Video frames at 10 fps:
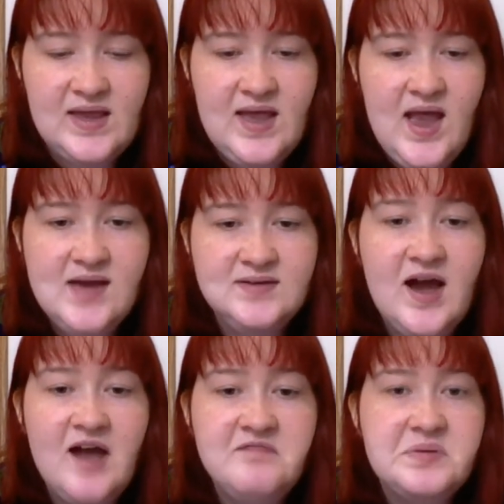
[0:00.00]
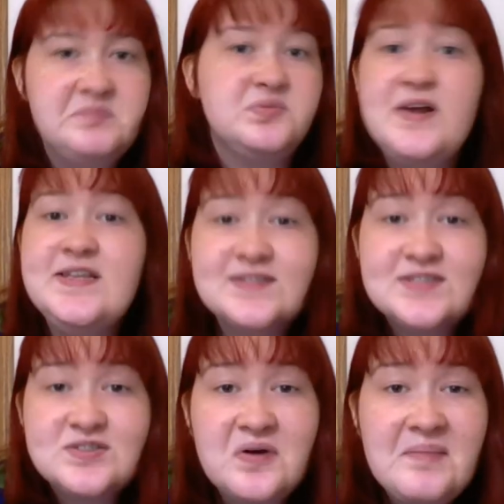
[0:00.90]
I've been
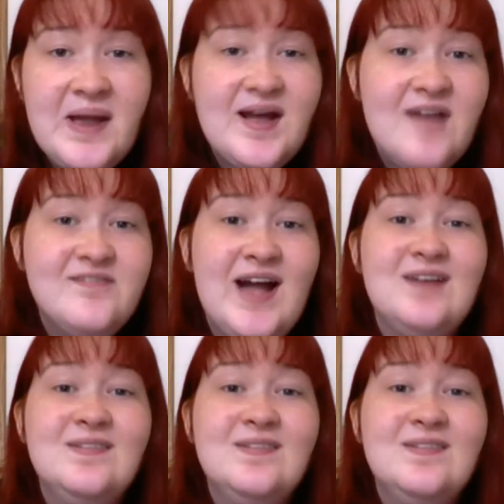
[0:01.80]
brainstorming. I've got a